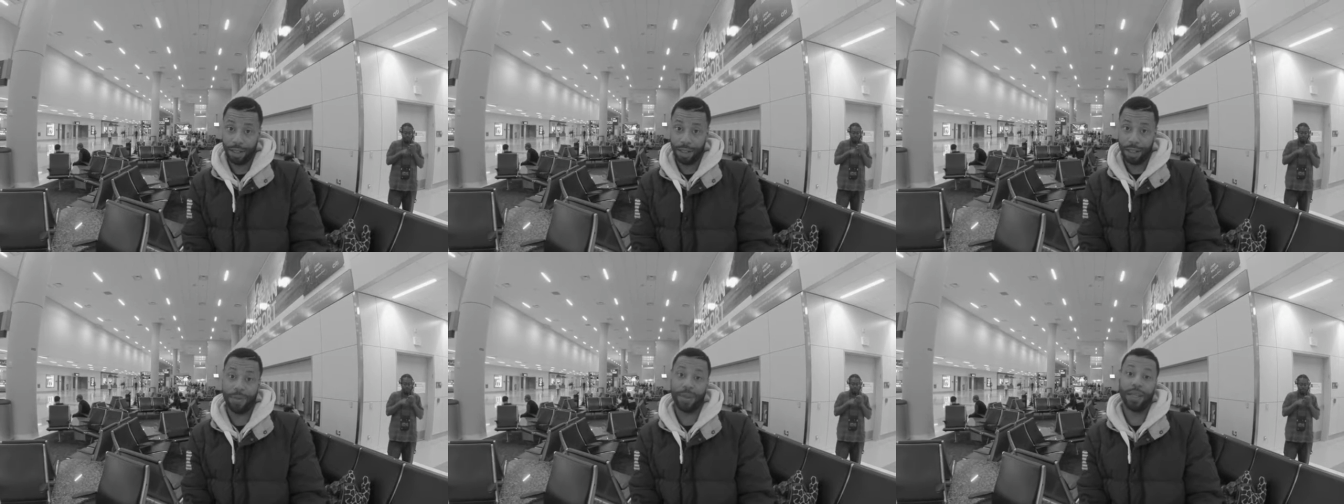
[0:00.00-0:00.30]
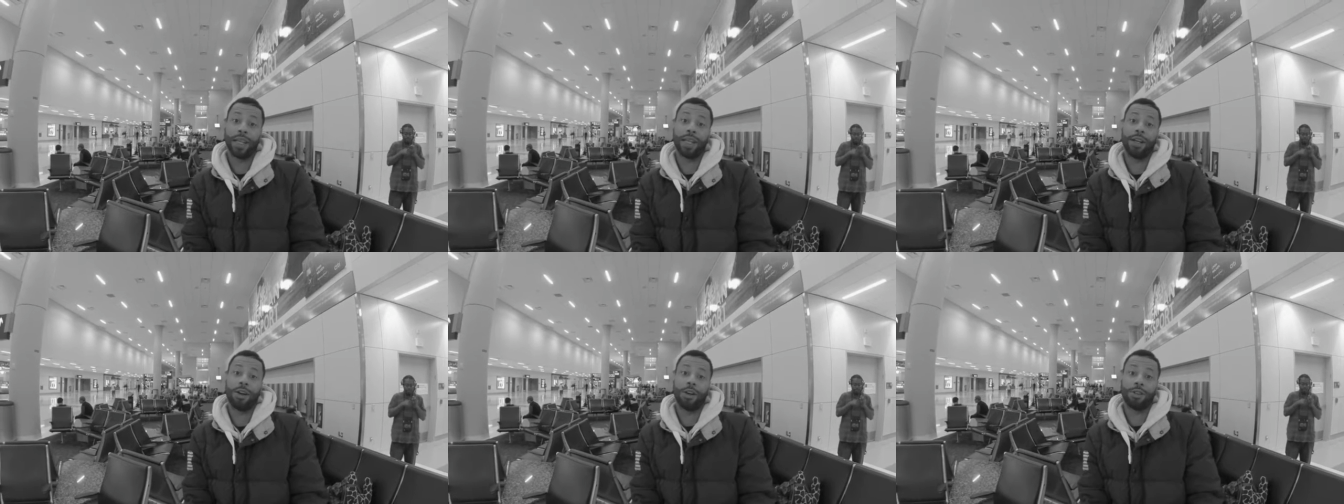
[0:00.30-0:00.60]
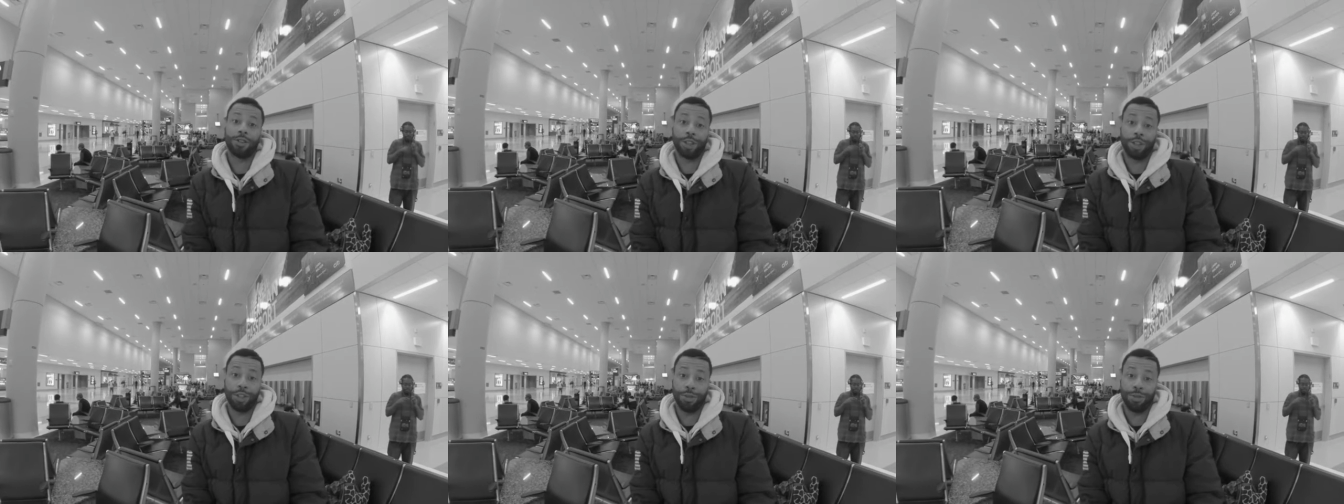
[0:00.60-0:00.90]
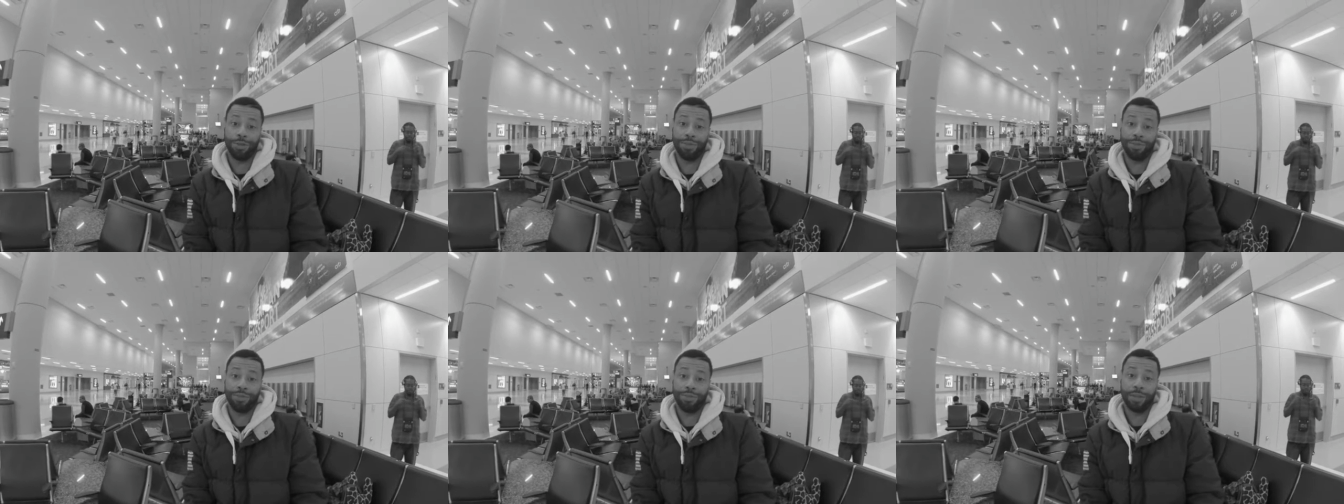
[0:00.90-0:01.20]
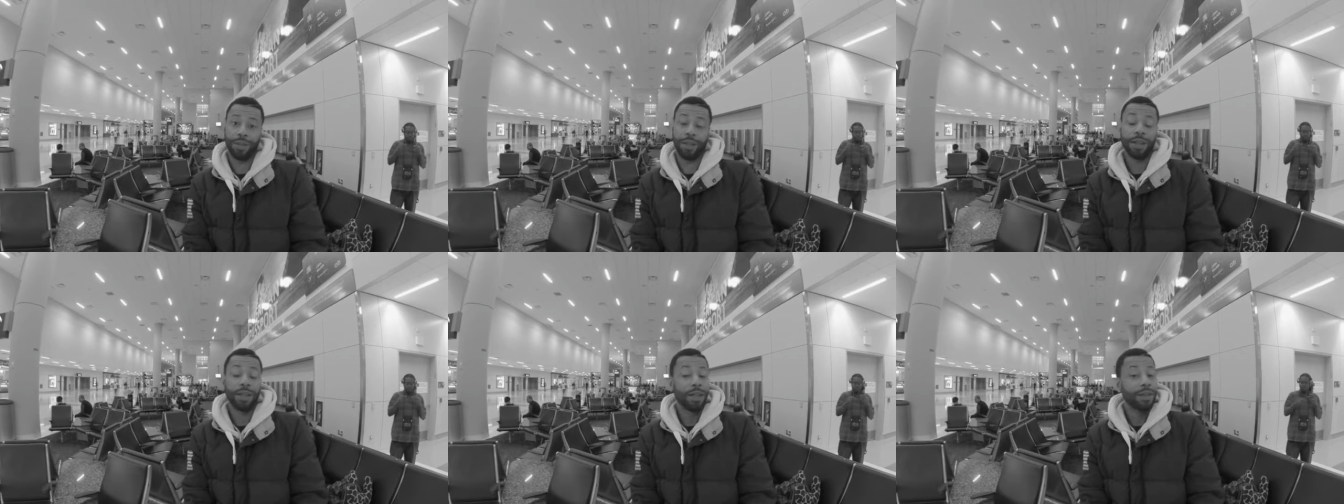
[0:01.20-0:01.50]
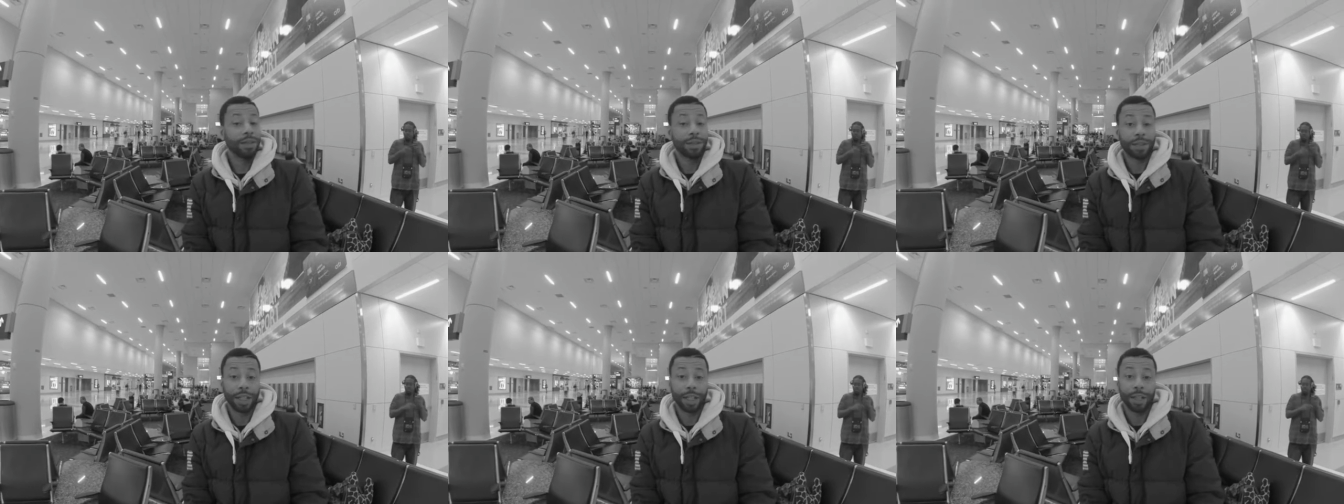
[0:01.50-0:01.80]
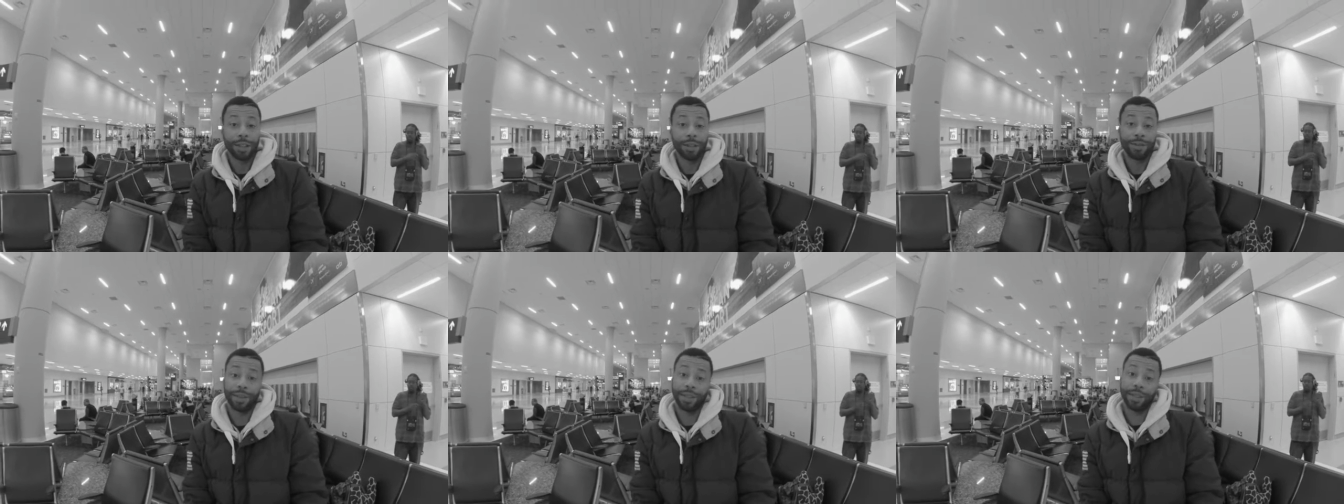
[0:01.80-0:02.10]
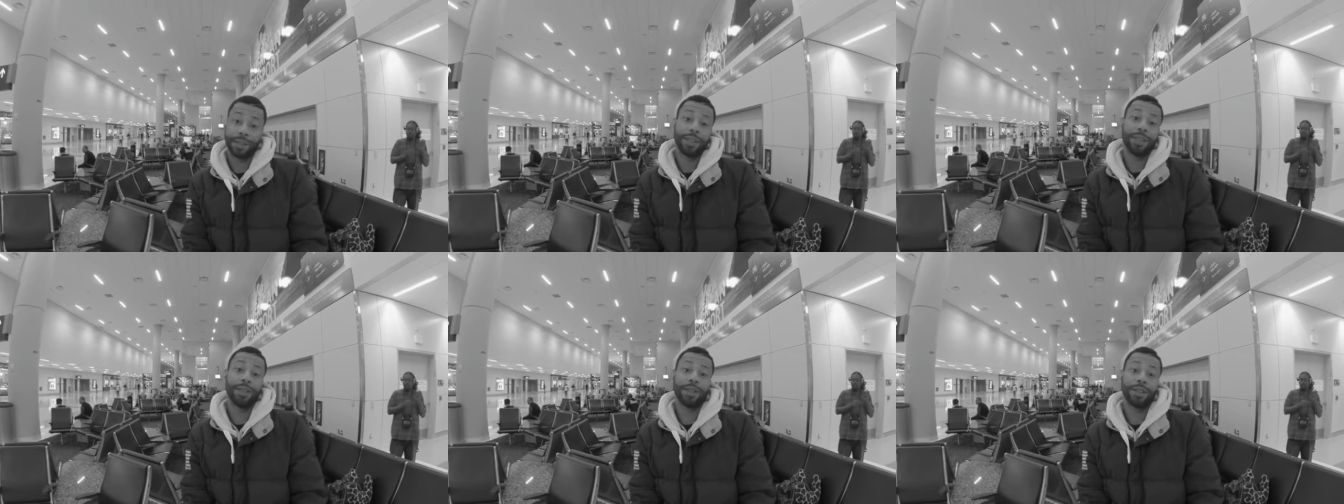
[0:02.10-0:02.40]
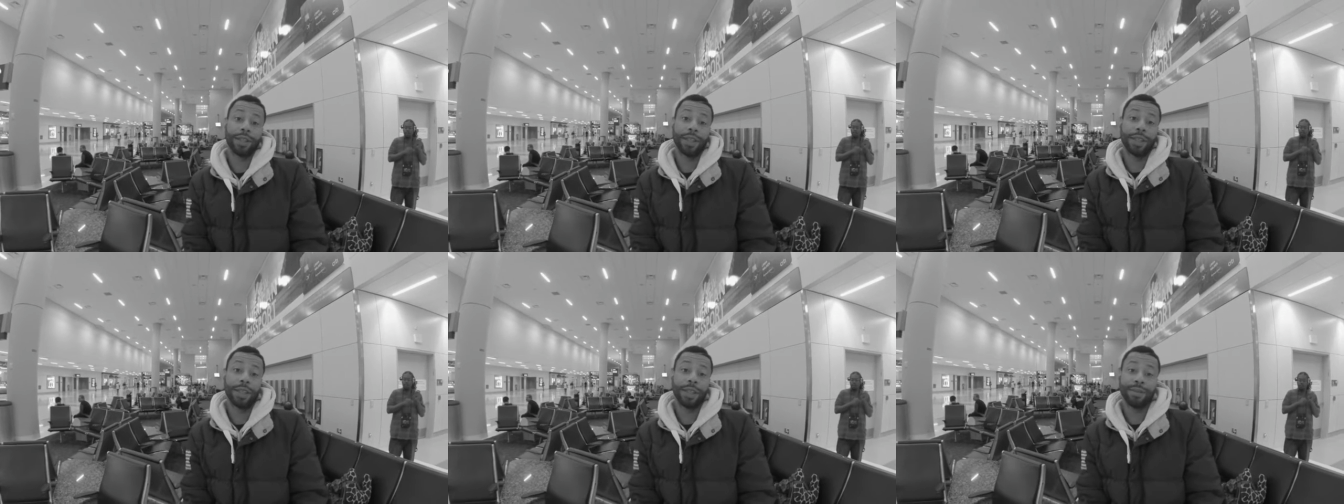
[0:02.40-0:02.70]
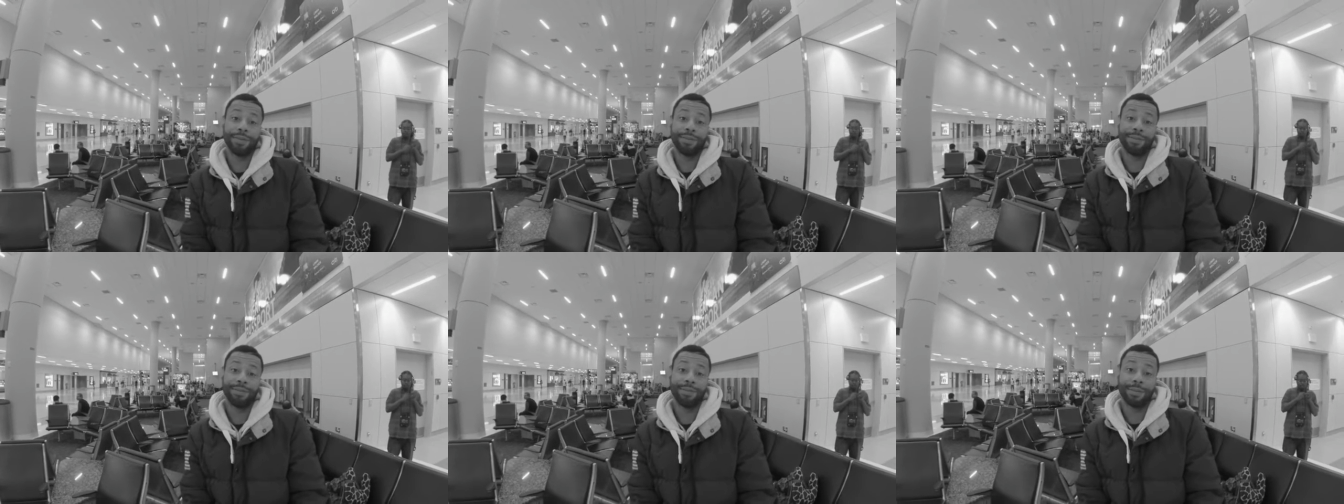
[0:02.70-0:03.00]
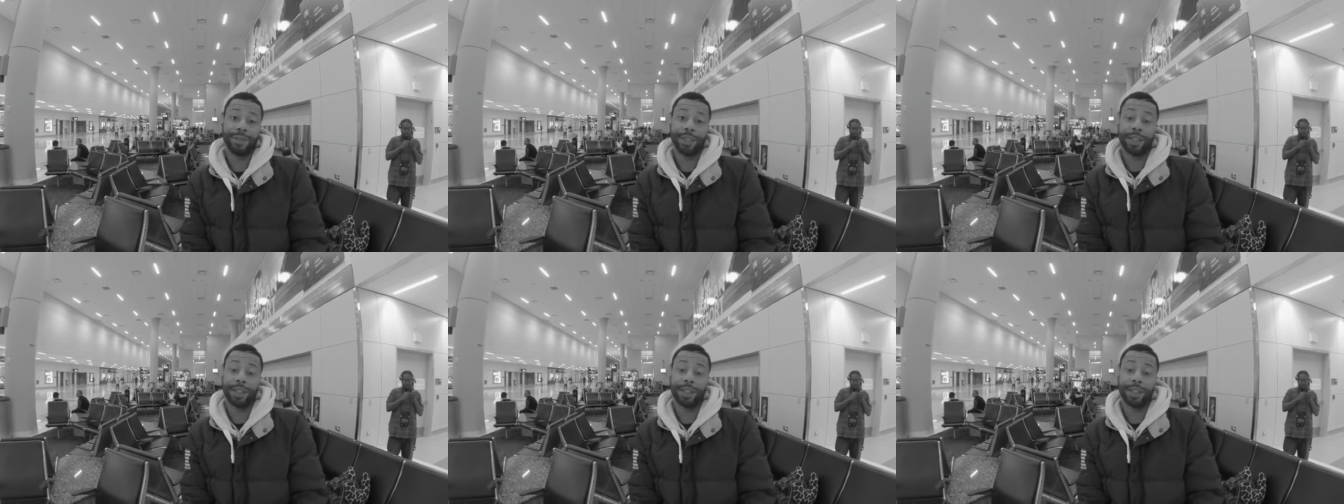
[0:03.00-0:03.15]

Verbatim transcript: to begin our shoot. So until then,